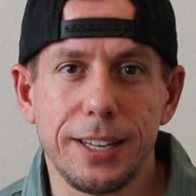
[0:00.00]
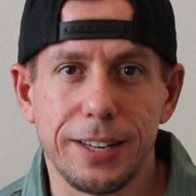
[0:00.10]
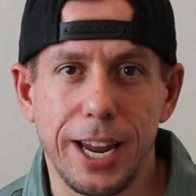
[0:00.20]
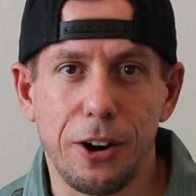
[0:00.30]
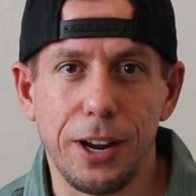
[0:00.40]
that
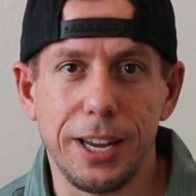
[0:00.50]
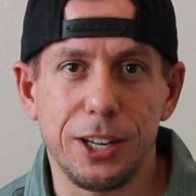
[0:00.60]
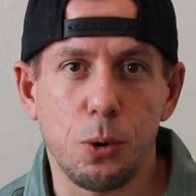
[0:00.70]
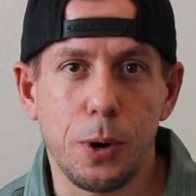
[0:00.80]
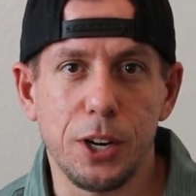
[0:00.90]
scary
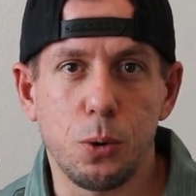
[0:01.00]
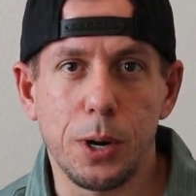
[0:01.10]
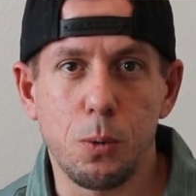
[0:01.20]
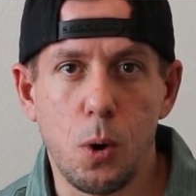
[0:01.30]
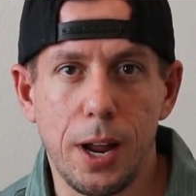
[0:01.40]
in
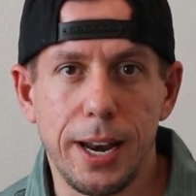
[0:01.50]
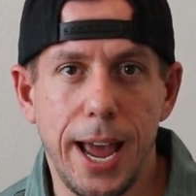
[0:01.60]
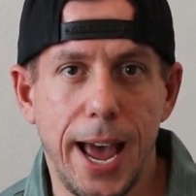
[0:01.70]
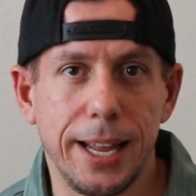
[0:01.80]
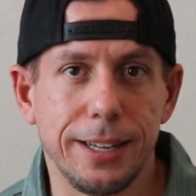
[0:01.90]
2021
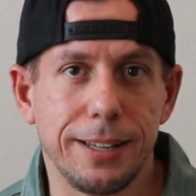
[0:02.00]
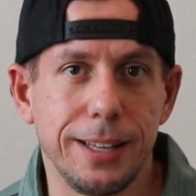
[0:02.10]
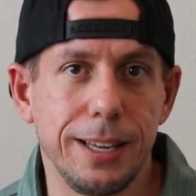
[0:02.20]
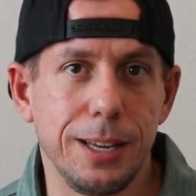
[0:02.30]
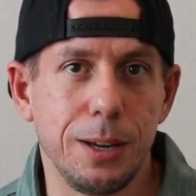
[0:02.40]
as
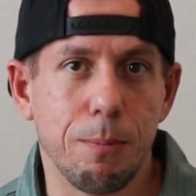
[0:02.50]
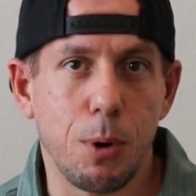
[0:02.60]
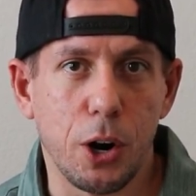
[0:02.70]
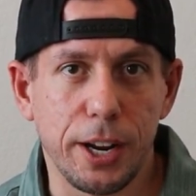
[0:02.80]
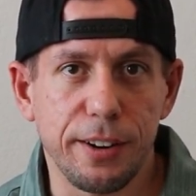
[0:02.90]
the
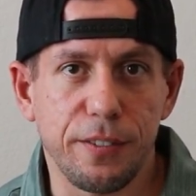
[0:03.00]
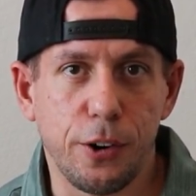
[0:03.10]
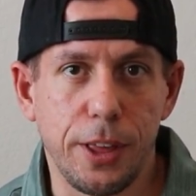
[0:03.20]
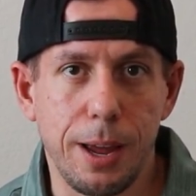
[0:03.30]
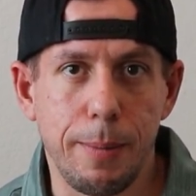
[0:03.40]
market
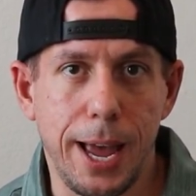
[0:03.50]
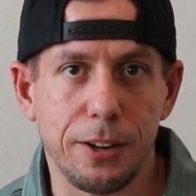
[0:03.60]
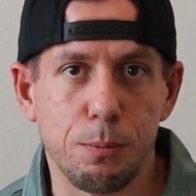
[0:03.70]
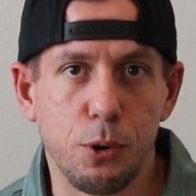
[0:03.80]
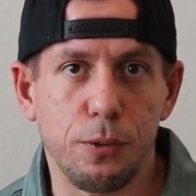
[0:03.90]
for them
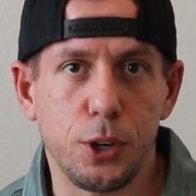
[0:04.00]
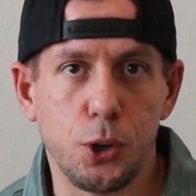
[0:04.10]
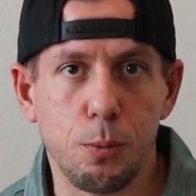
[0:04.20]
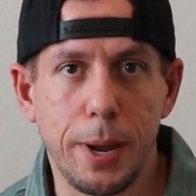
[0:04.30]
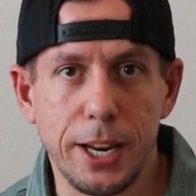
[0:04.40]
has moved
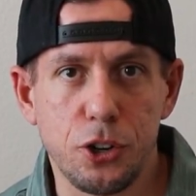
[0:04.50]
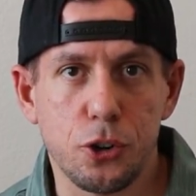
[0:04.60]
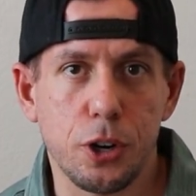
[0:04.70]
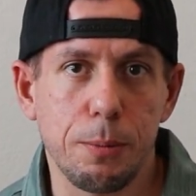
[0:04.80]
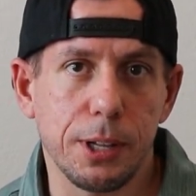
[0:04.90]
to
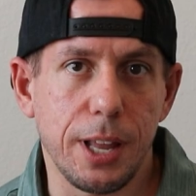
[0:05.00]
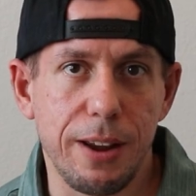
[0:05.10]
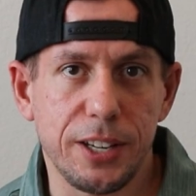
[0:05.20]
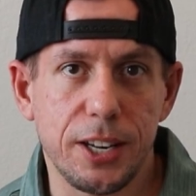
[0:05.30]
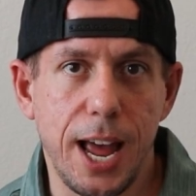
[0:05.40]
mainstream and
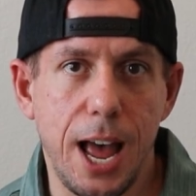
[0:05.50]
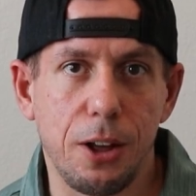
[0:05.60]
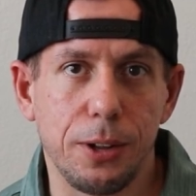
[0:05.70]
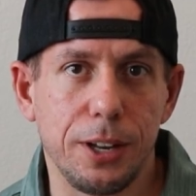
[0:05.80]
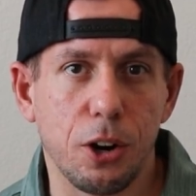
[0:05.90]

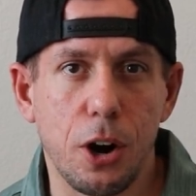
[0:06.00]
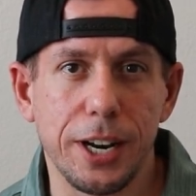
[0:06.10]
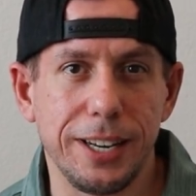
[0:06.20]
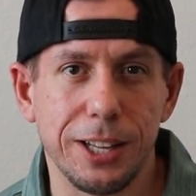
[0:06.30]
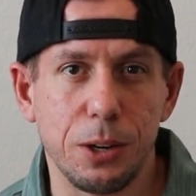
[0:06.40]
lifestyle, and they're
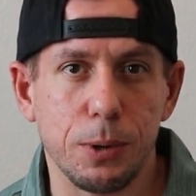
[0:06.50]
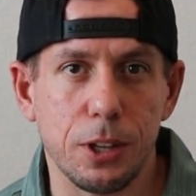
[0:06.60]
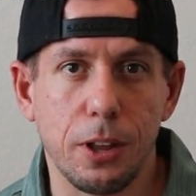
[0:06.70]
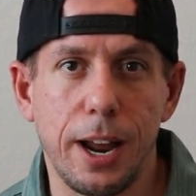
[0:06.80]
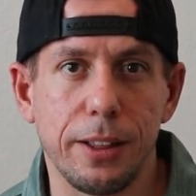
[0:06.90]
already dealing
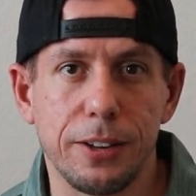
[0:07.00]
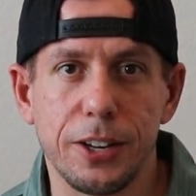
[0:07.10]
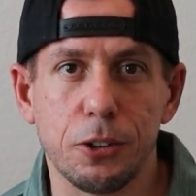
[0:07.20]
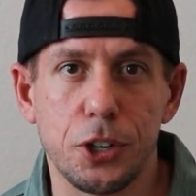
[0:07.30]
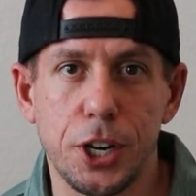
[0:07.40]
with a lot of the
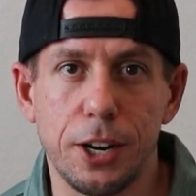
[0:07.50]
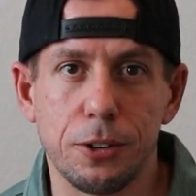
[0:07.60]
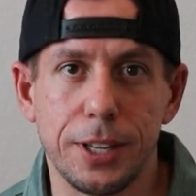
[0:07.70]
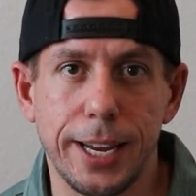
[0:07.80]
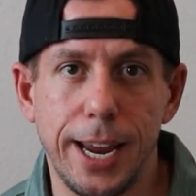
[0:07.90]
sales
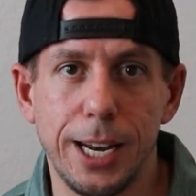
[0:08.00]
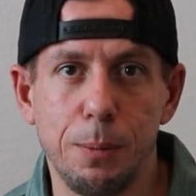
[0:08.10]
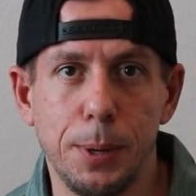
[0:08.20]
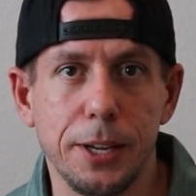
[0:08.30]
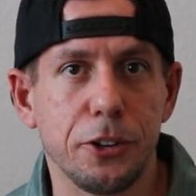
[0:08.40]
channels that
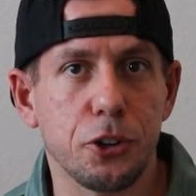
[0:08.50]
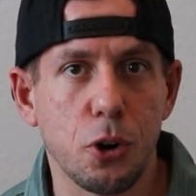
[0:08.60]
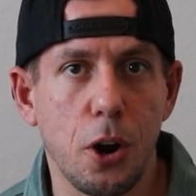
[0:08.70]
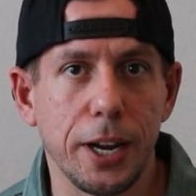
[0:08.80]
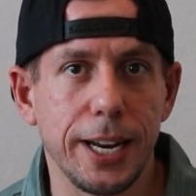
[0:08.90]
KDP is
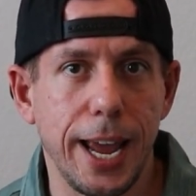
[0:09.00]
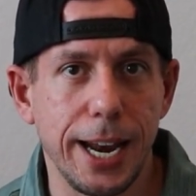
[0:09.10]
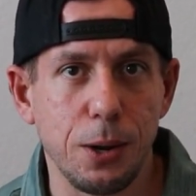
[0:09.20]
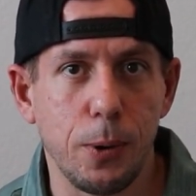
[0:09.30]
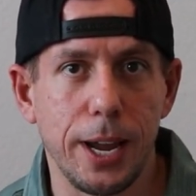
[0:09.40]
strong in,
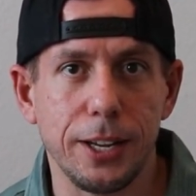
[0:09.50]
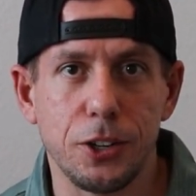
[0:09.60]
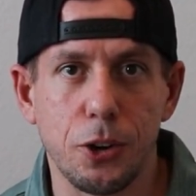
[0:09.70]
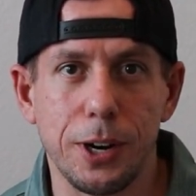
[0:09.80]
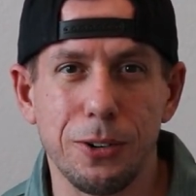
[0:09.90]

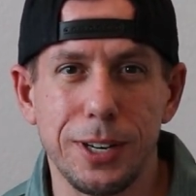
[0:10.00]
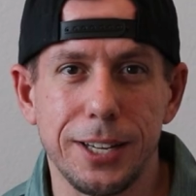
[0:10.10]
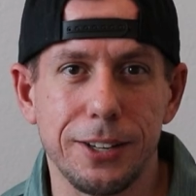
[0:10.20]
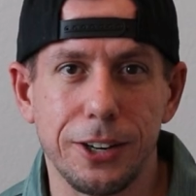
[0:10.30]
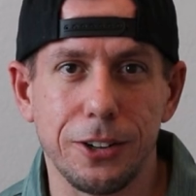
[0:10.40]
anyways. So I don't
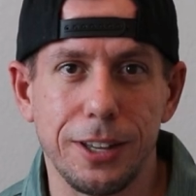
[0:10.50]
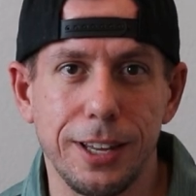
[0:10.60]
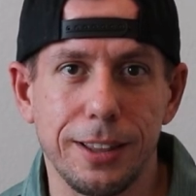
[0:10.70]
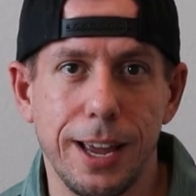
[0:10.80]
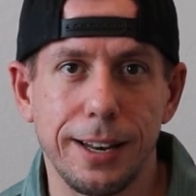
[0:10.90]
necessarily
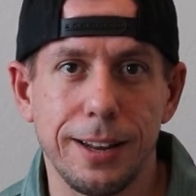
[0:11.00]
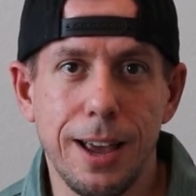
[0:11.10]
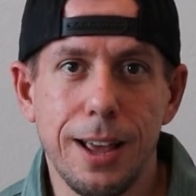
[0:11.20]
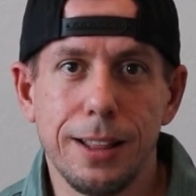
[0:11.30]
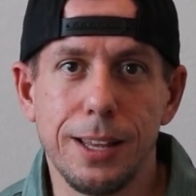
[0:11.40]
think that
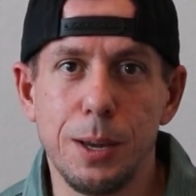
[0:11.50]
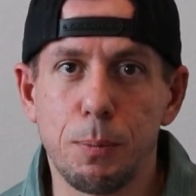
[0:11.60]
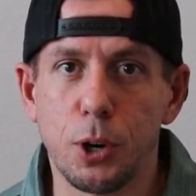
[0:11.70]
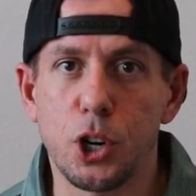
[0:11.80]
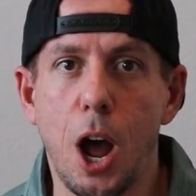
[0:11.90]
the
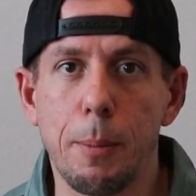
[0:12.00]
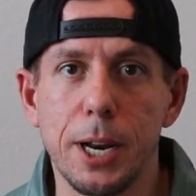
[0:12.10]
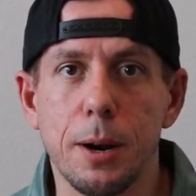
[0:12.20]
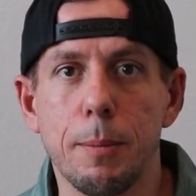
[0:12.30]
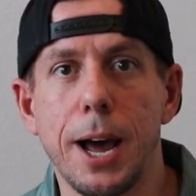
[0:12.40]

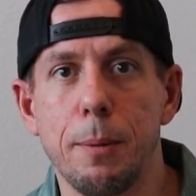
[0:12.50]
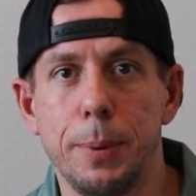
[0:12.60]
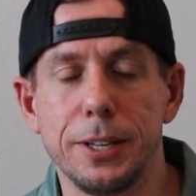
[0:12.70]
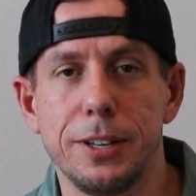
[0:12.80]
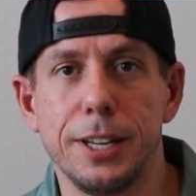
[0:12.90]
predominant amount of
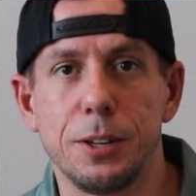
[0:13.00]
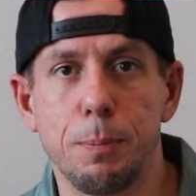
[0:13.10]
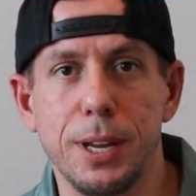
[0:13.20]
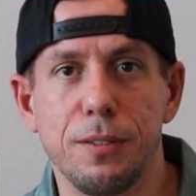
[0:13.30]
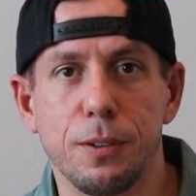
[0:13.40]
business
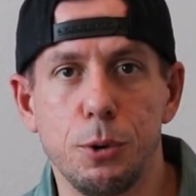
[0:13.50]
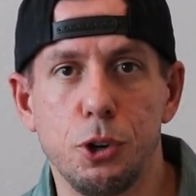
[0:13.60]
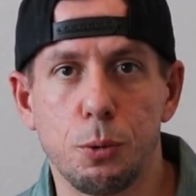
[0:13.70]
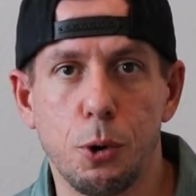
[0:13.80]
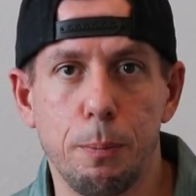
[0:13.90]
being from
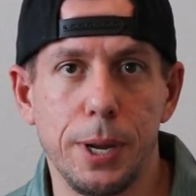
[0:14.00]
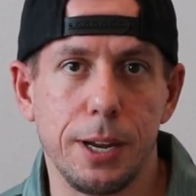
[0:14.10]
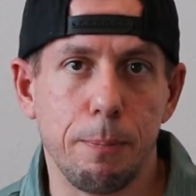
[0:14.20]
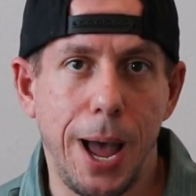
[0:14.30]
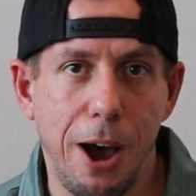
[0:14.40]
Nutrabolt
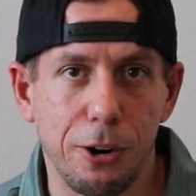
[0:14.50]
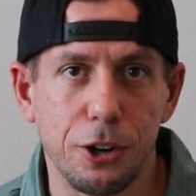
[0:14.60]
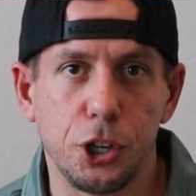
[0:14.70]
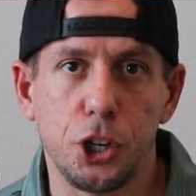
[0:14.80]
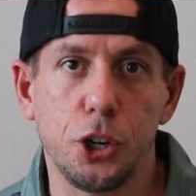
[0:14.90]
being in
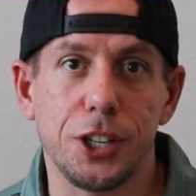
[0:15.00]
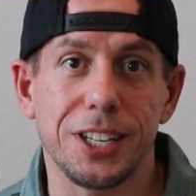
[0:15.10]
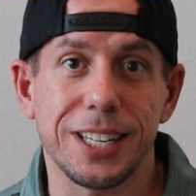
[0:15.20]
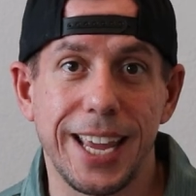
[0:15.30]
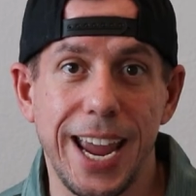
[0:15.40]
powder should
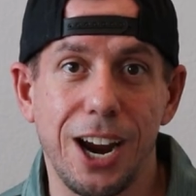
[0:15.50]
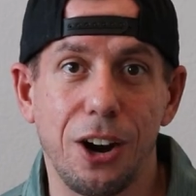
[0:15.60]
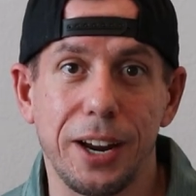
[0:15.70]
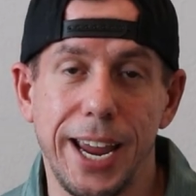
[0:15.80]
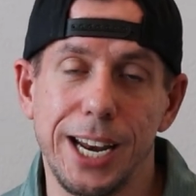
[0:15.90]

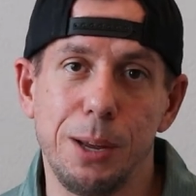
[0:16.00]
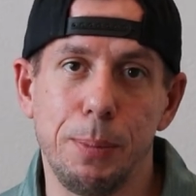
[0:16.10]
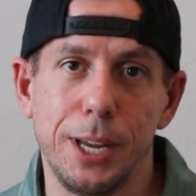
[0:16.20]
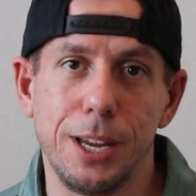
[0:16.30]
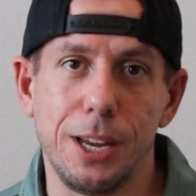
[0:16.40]
scare
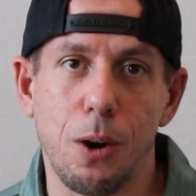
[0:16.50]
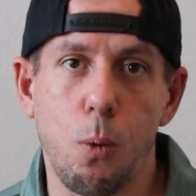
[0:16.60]
KDP